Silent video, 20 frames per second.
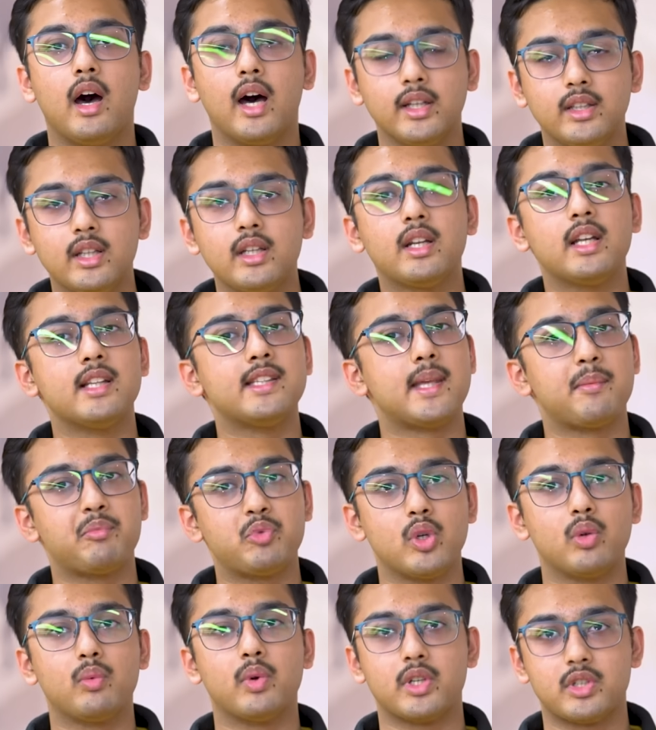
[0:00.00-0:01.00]
other
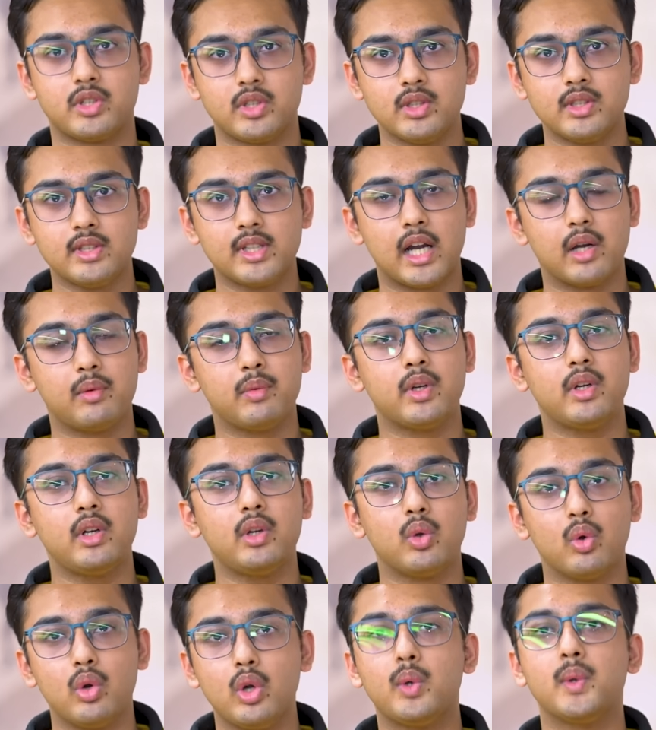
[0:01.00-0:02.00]
conceptual questions that were
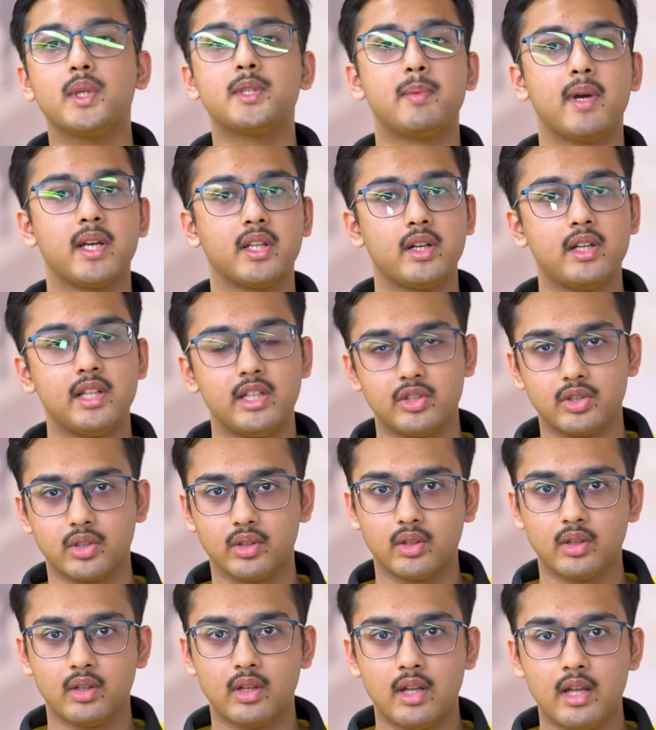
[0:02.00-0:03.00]
told to us by the
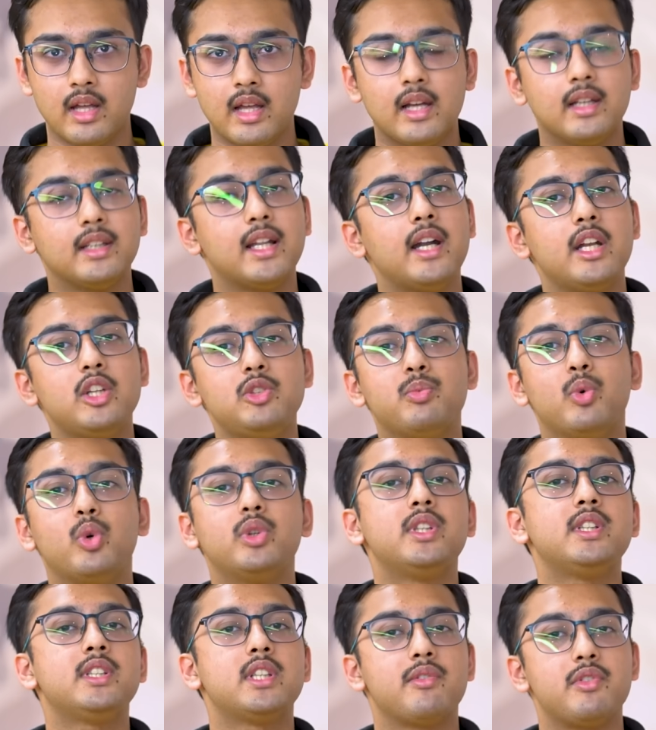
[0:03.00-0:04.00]
teacher. That is
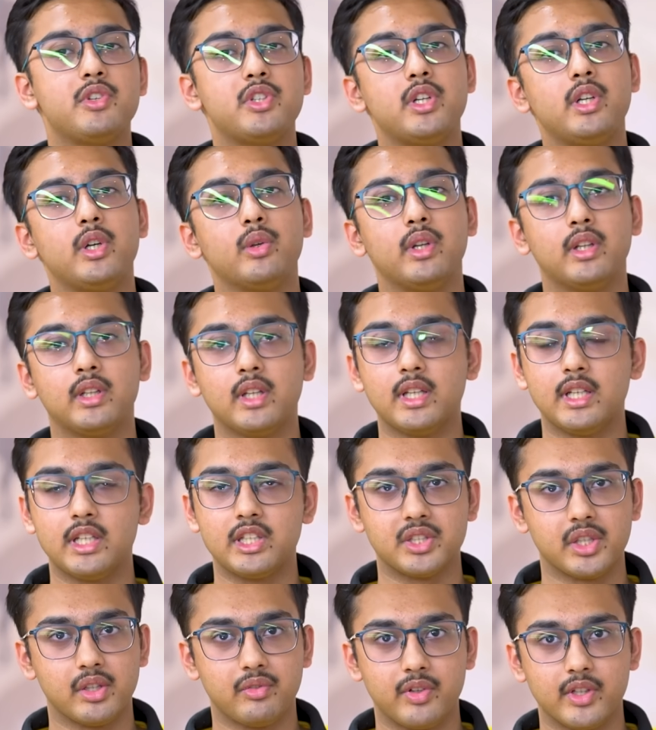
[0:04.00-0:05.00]
more than sufficient during the
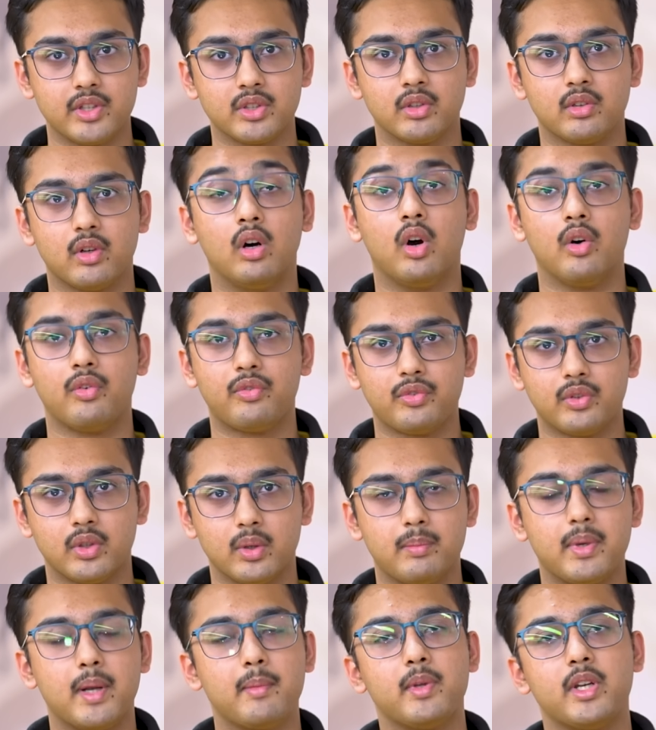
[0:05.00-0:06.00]
initial phase of
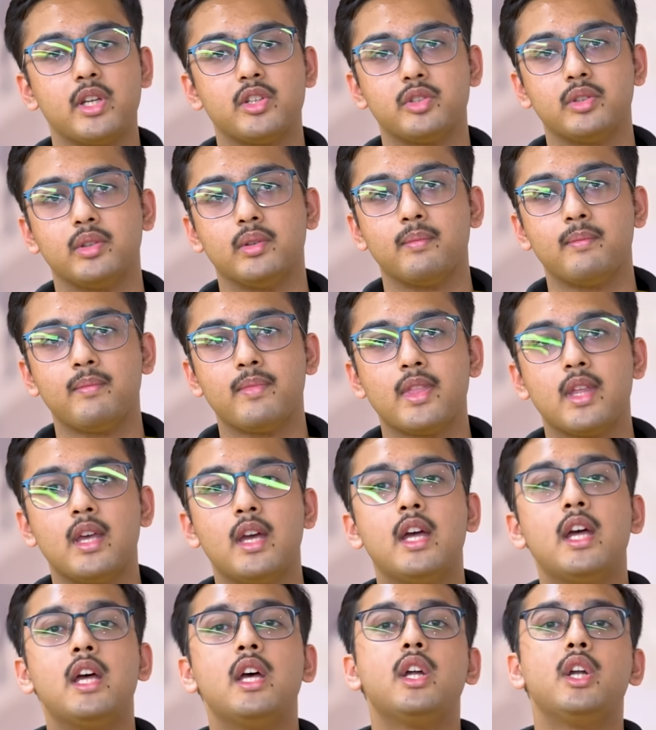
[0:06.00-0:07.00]
uh, preparation.
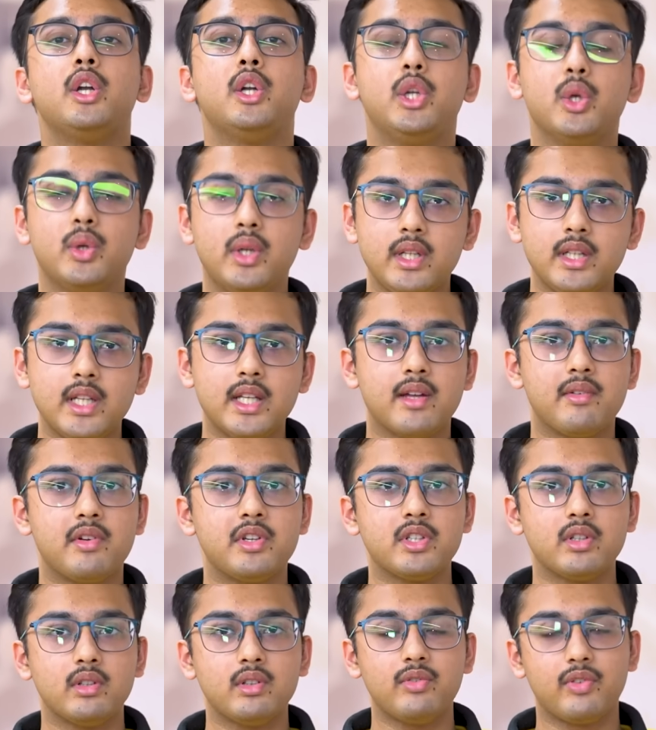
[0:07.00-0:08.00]
During the
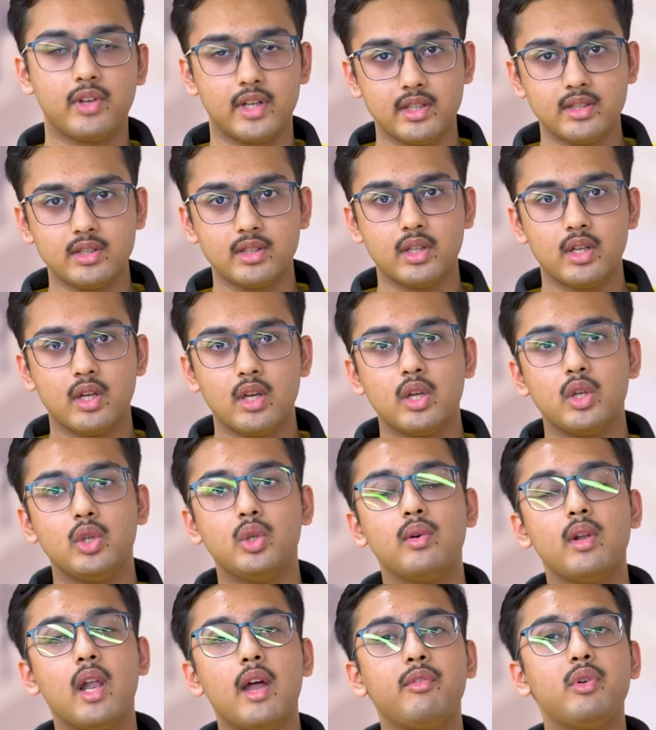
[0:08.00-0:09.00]
revision phase,
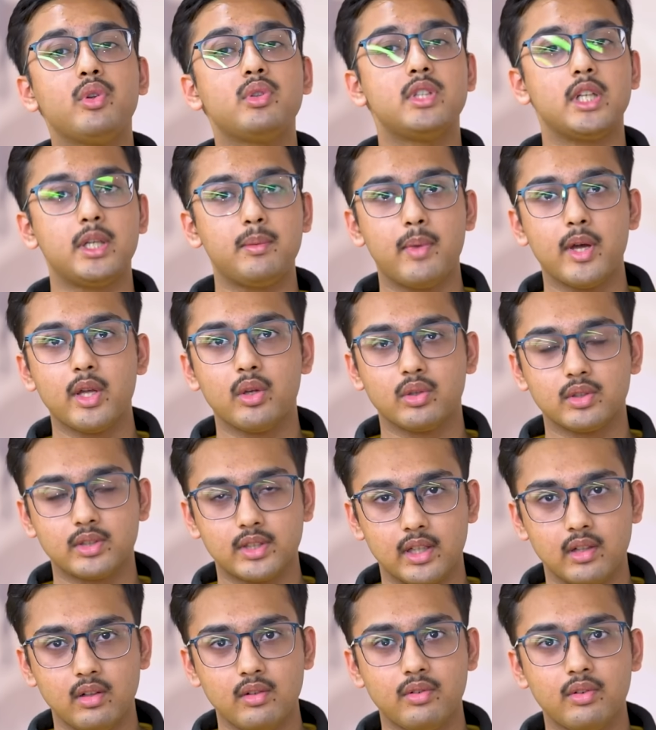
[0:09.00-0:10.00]
you will have to sit by
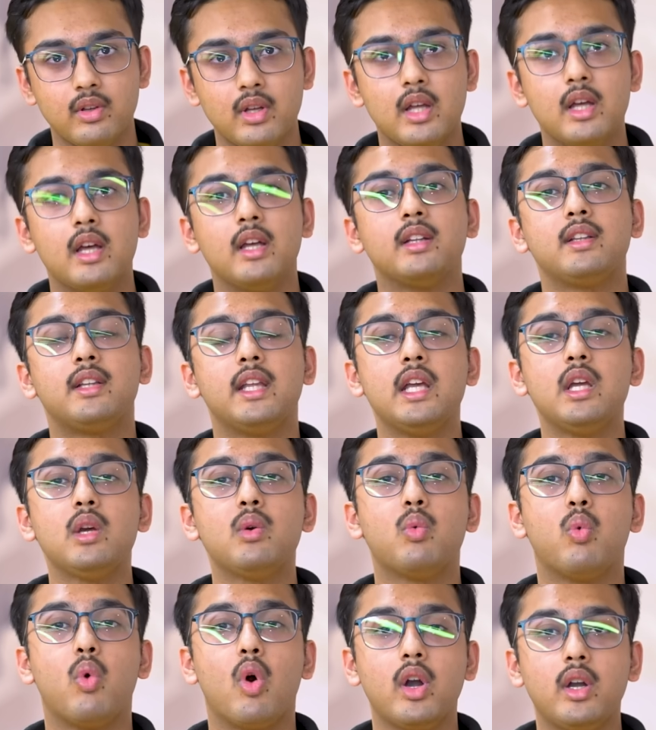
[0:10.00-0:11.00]
yourself,
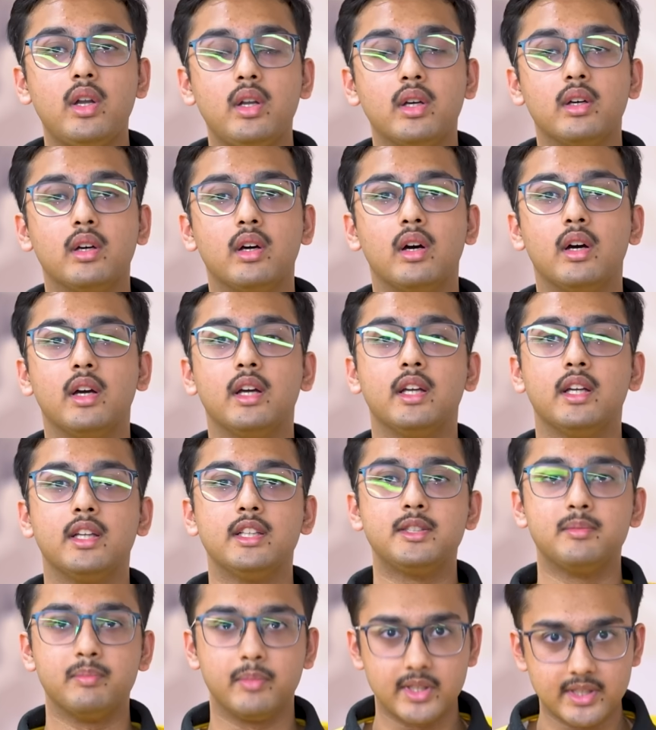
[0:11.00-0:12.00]
think what
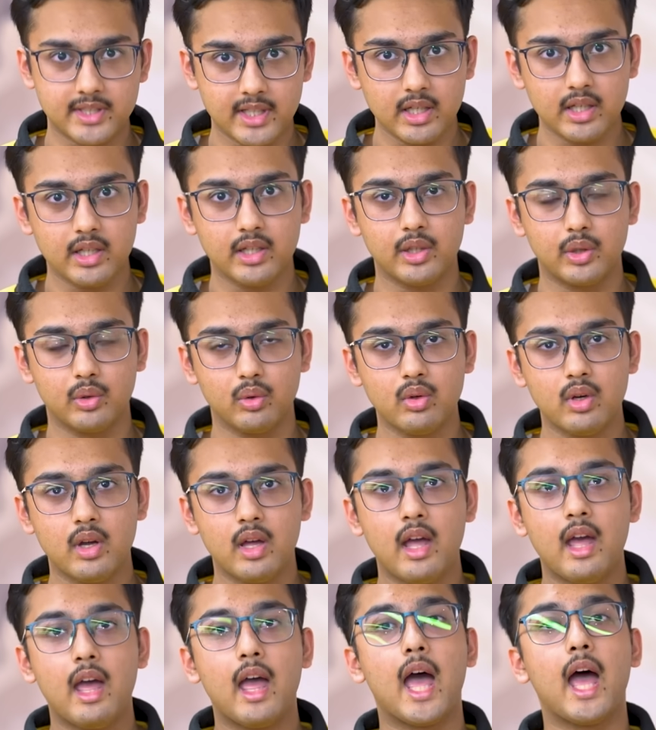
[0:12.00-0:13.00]
is missing in you,
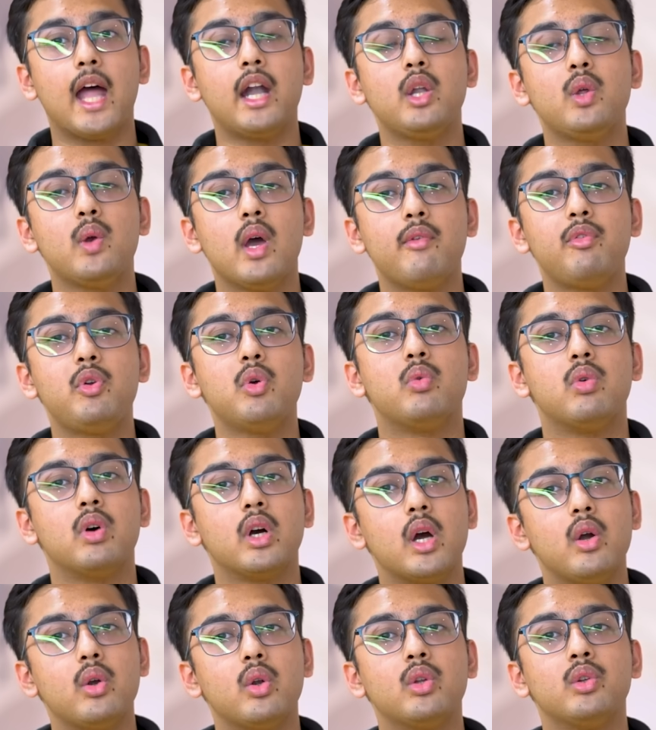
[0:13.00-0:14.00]
and you have to
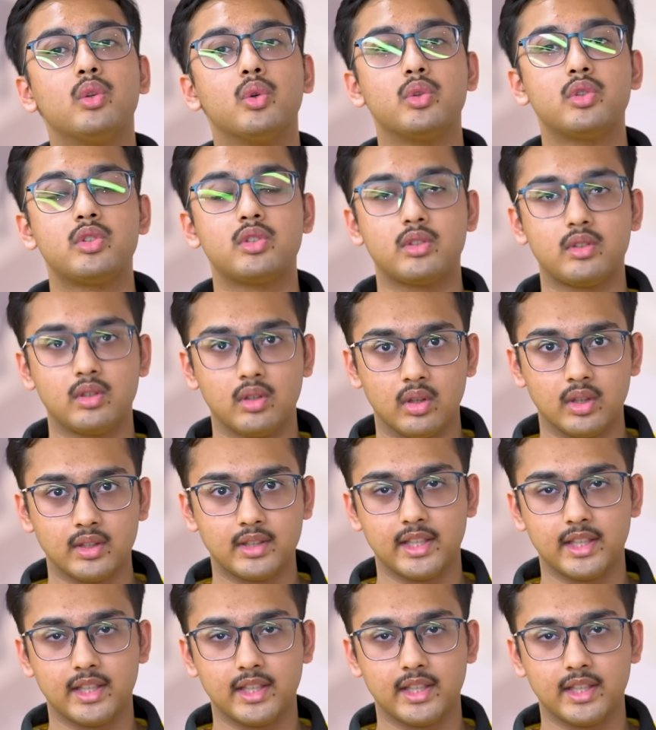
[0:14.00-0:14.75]
work out on those uh,